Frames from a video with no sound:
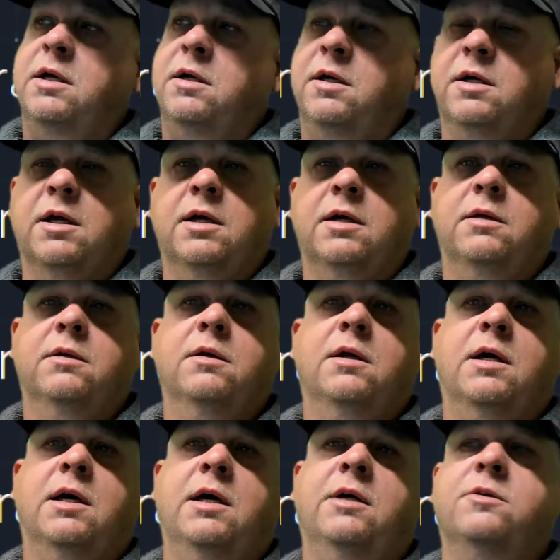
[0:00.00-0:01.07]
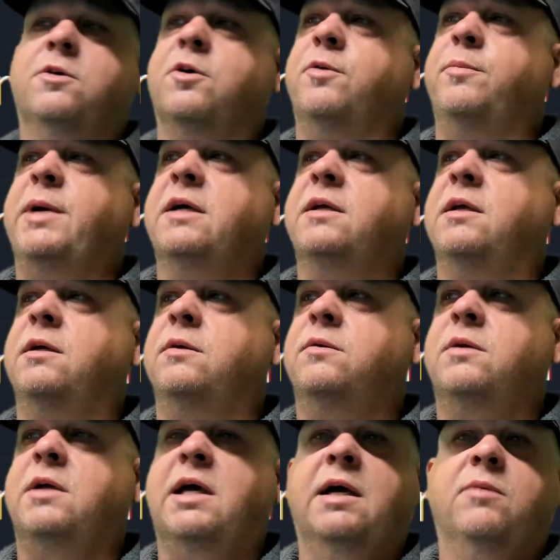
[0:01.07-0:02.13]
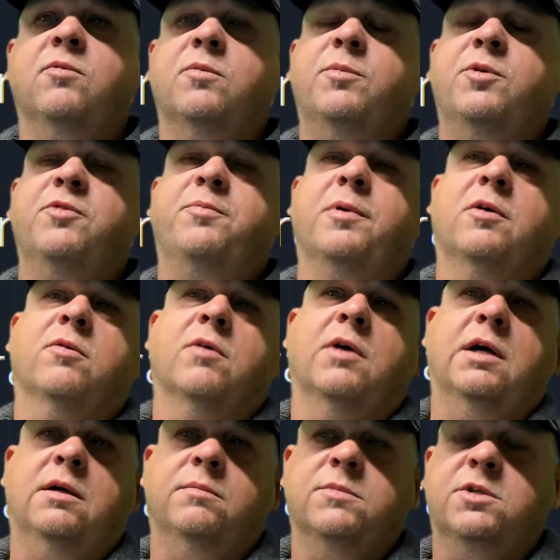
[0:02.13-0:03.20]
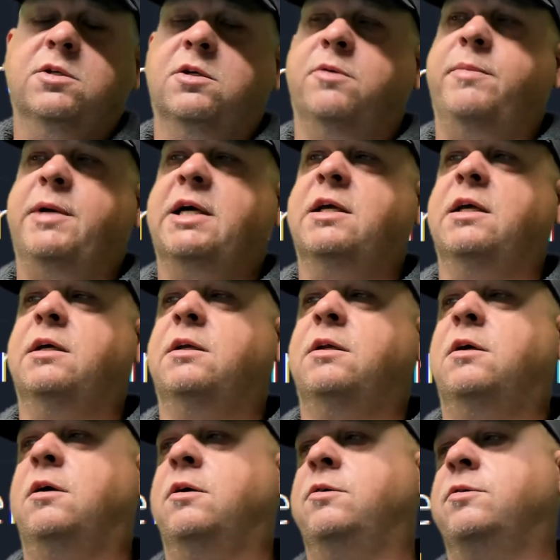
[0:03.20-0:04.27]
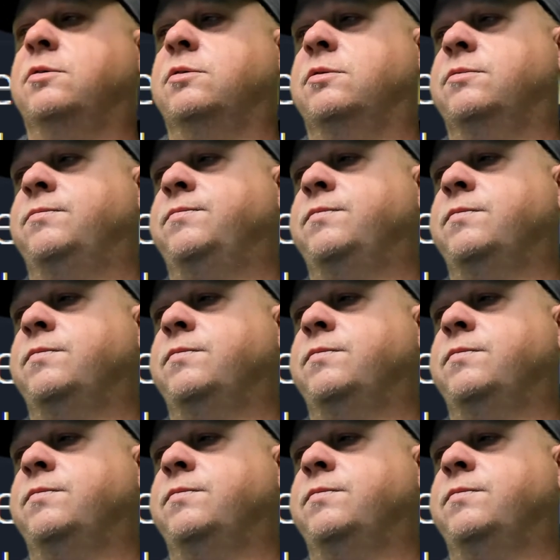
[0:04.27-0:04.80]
Again, I had to go back in, add remove programs, go back in under